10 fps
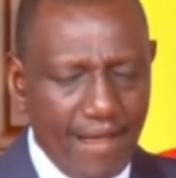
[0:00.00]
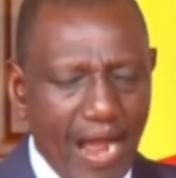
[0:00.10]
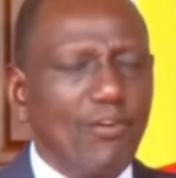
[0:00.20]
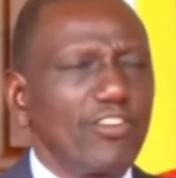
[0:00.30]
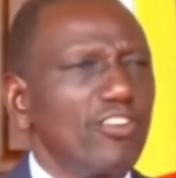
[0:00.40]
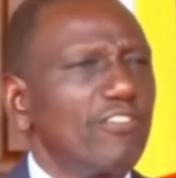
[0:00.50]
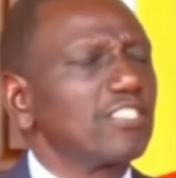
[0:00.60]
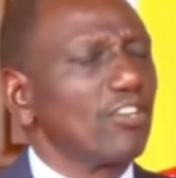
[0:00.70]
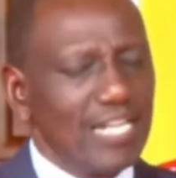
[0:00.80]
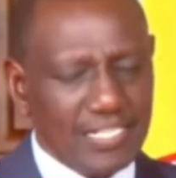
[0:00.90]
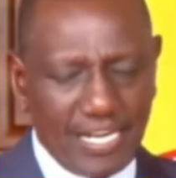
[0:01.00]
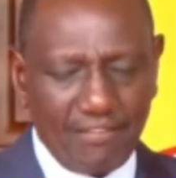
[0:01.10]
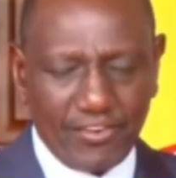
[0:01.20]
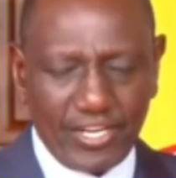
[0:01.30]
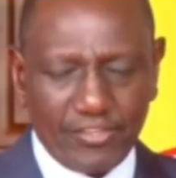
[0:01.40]
Our universal health
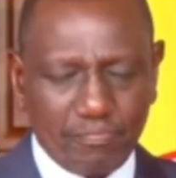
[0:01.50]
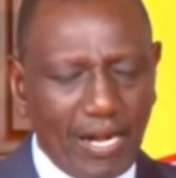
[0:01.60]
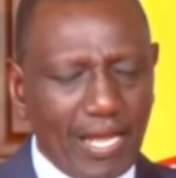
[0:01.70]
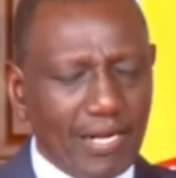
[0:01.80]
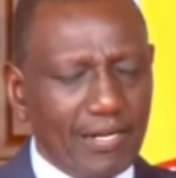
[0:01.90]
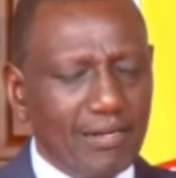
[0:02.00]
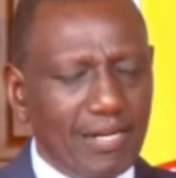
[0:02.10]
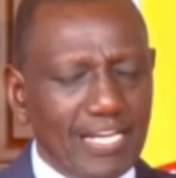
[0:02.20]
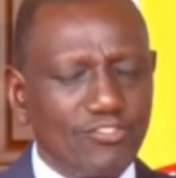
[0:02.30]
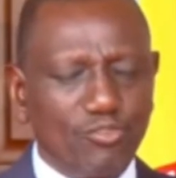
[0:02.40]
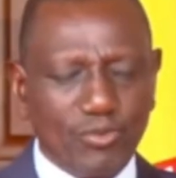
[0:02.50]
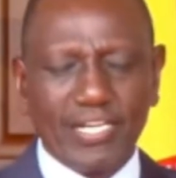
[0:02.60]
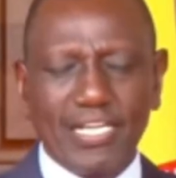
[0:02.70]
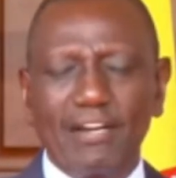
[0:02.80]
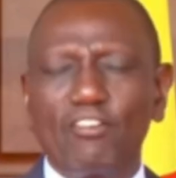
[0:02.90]
coverage plan has
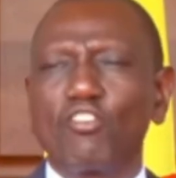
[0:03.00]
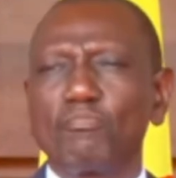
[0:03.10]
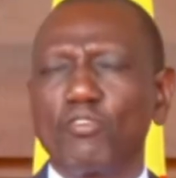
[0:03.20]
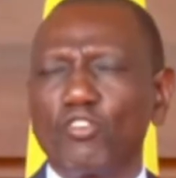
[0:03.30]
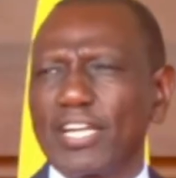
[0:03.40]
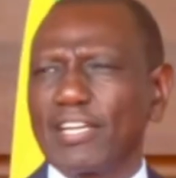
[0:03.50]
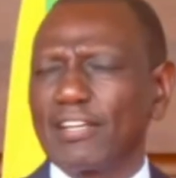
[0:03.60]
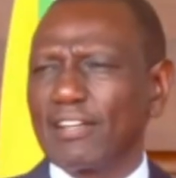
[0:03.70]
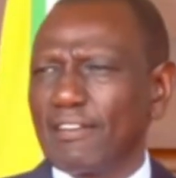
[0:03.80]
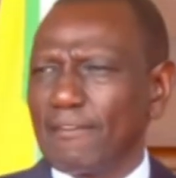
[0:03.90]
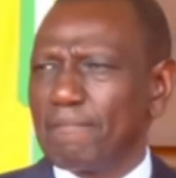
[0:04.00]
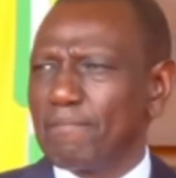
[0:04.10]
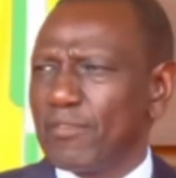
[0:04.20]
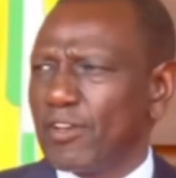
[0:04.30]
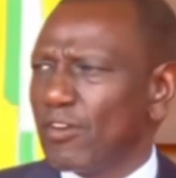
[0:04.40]
already onboarded
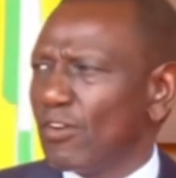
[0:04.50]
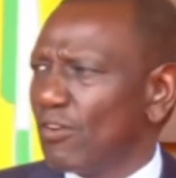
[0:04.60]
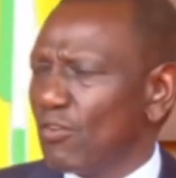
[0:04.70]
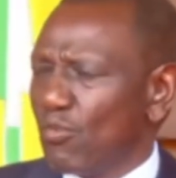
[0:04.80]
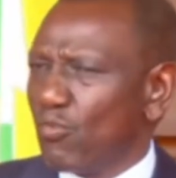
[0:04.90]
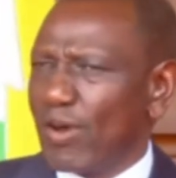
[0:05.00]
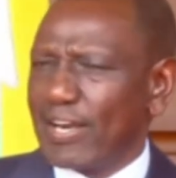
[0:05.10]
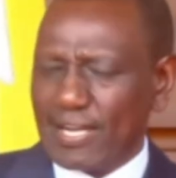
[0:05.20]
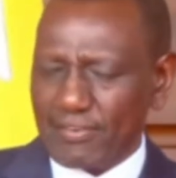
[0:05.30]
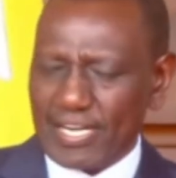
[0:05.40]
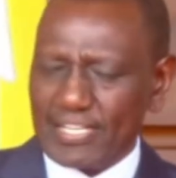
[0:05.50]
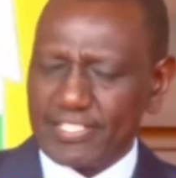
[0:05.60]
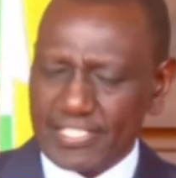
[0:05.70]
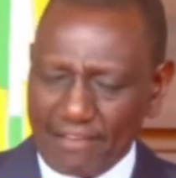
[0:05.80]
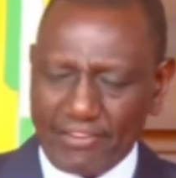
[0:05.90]

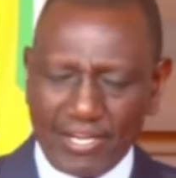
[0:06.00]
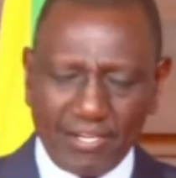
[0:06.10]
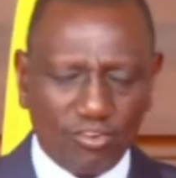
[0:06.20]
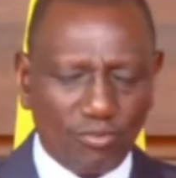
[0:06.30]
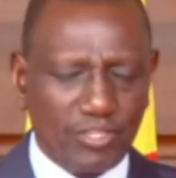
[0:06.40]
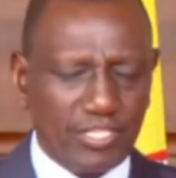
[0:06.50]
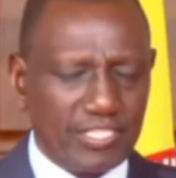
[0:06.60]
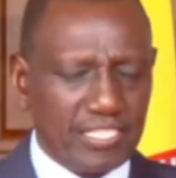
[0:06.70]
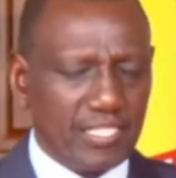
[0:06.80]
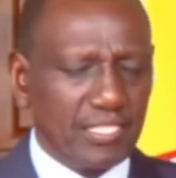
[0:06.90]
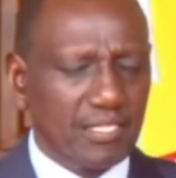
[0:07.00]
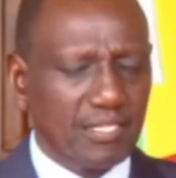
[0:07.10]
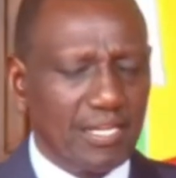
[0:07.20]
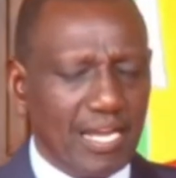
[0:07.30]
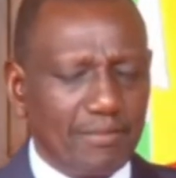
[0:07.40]
107 community
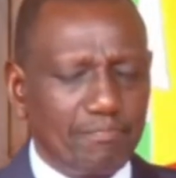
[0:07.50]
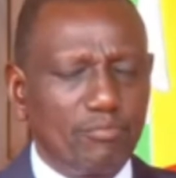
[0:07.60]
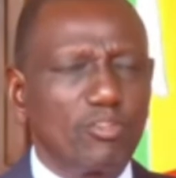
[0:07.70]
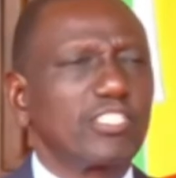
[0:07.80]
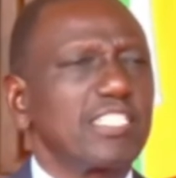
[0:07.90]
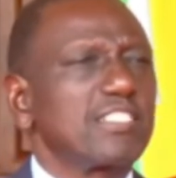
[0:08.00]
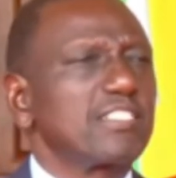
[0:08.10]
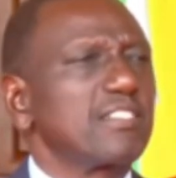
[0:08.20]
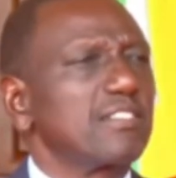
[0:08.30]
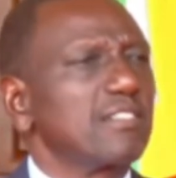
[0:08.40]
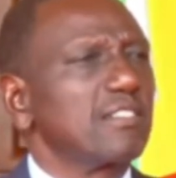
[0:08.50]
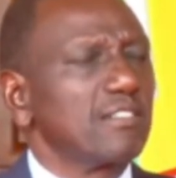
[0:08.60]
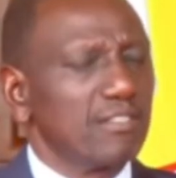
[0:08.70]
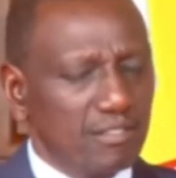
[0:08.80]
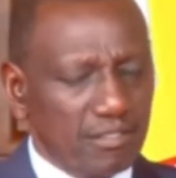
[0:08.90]
health promoters,
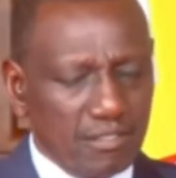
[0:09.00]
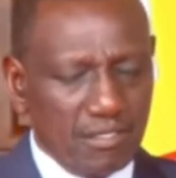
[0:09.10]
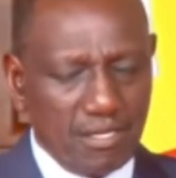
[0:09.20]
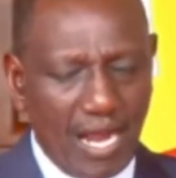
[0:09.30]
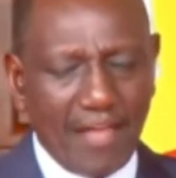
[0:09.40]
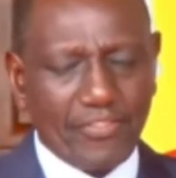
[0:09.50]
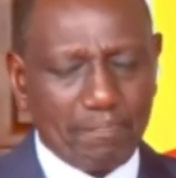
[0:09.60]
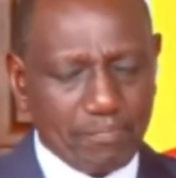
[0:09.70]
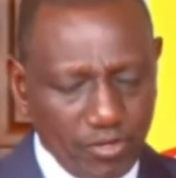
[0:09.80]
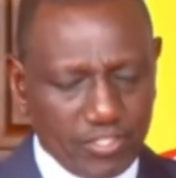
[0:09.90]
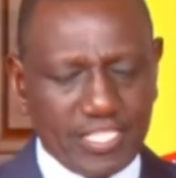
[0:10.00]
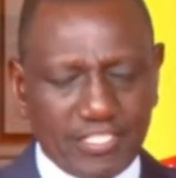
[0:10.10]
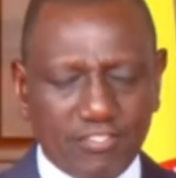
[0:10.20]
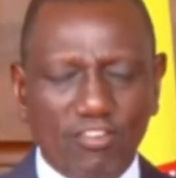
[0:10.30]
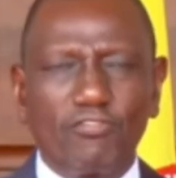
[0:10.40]
and the
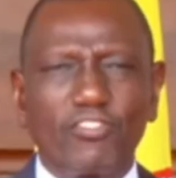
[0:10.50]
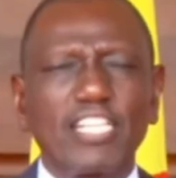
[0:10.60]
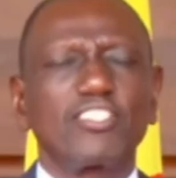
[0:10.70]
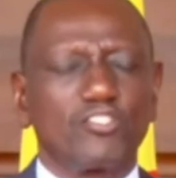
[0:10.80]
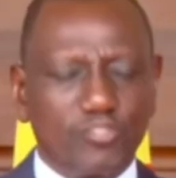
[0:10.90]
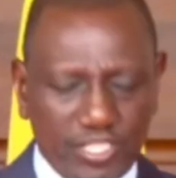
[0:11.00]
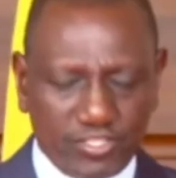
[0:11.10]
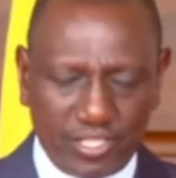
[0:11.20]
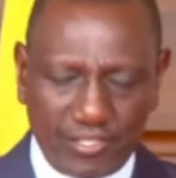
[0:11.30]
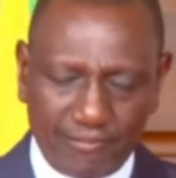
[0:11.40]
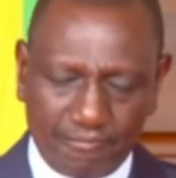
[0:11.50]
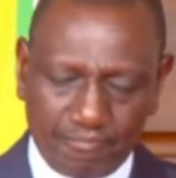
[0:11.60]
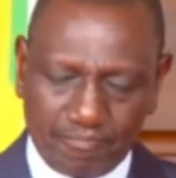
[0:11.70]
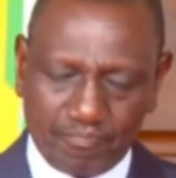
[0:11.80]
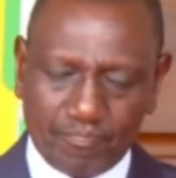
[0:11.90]
process of registration
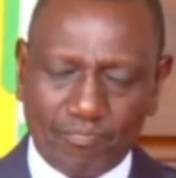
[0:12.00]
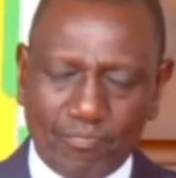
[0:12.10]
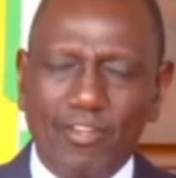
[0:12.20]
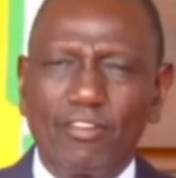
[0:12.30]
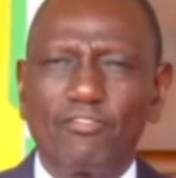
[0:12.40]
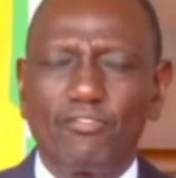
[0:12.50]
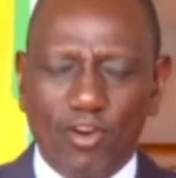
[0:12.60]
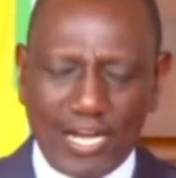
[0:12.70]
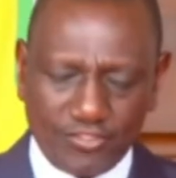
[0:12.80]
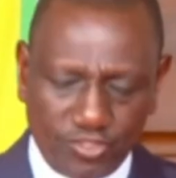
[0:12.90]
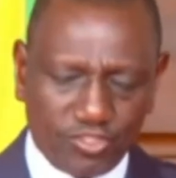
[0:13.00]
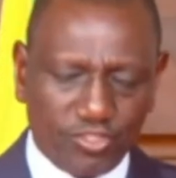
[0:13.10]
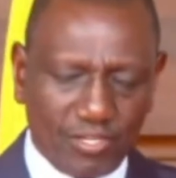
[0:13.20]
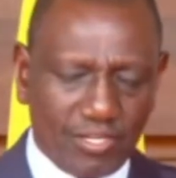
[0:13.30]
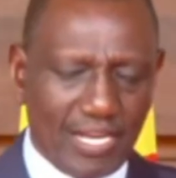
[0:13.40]
for our
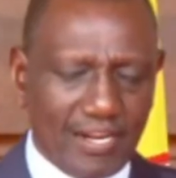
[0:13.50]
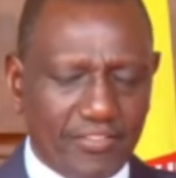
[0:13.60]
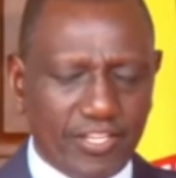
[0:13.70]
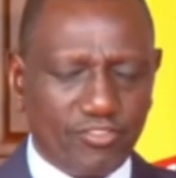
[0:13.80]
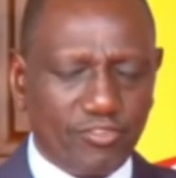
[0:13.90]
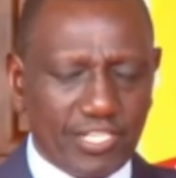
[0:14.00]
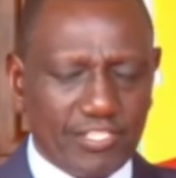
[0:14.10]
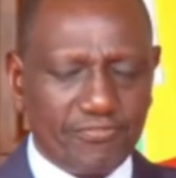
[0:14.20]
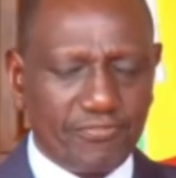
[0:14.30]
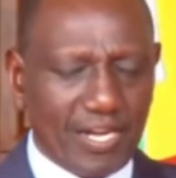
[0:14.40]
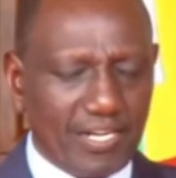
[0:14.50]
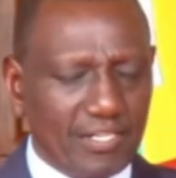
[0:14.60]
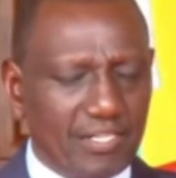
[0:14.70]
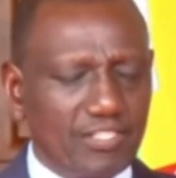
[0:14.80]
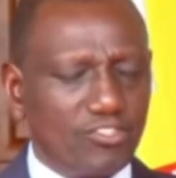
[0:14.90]
social health insurance
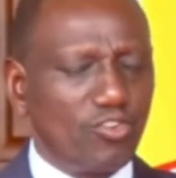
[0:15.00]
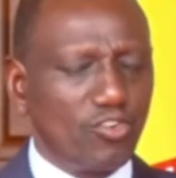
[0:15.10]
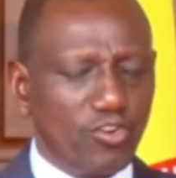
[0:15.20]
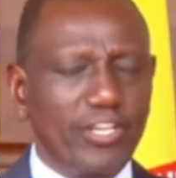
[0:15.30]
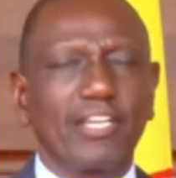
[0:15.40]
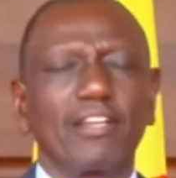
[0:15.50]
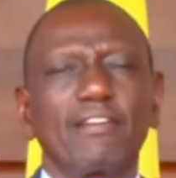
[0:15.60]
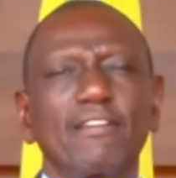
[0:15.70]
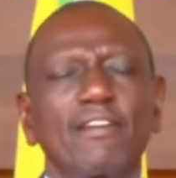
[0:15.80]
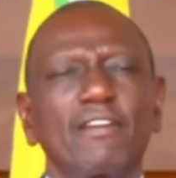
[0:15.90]
fund is ongoing,